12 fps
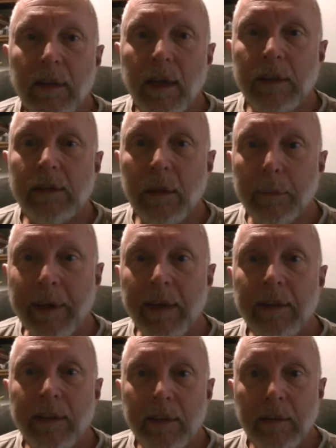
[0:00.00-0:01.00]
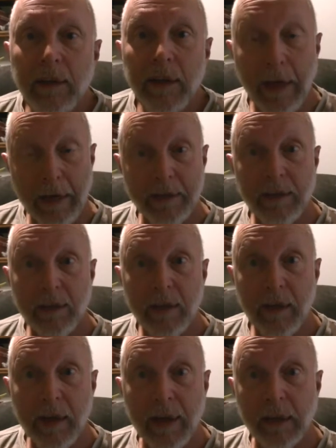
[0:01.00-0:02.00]
a cement as
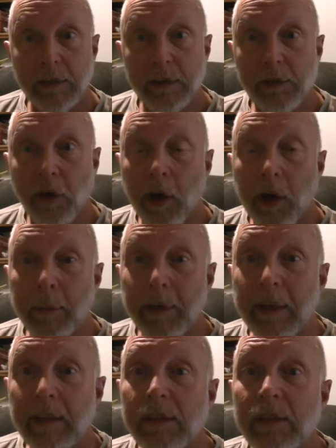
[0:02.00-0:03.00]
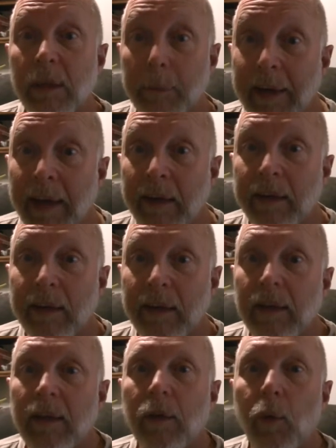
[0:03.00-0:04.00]
as termed cement
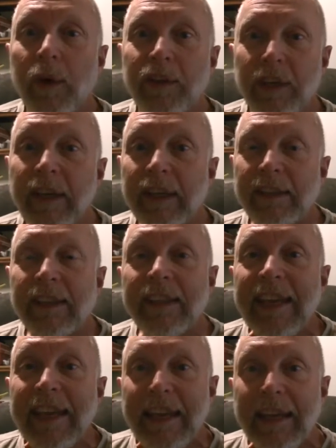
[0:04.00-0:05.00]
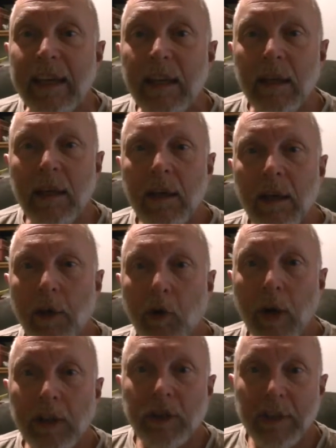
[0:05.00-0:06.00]
which is indeed
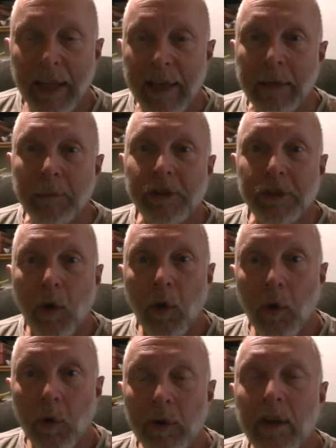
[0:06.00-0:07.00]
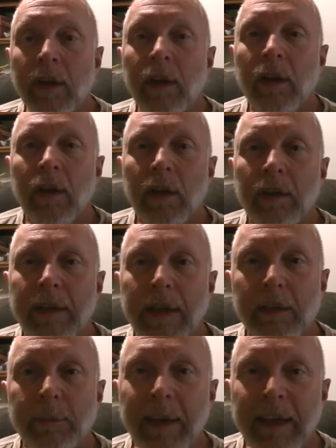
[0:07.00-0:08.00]
crushed limestone that
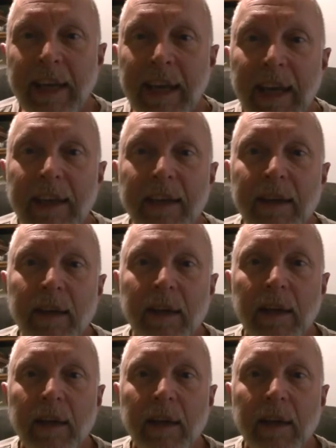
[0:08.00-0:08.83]
has been heated